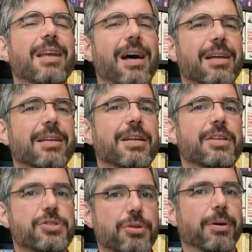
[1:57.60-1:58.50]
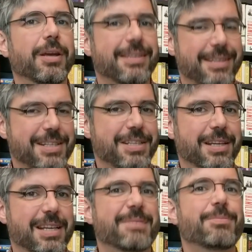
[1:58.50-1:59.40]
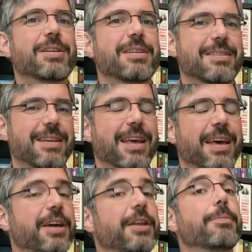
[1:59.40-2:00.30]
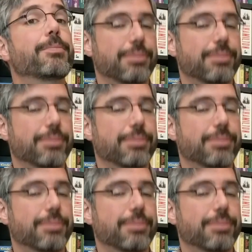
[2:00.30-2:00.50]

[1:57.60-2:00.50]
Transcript: not enjoying teaching as much as I had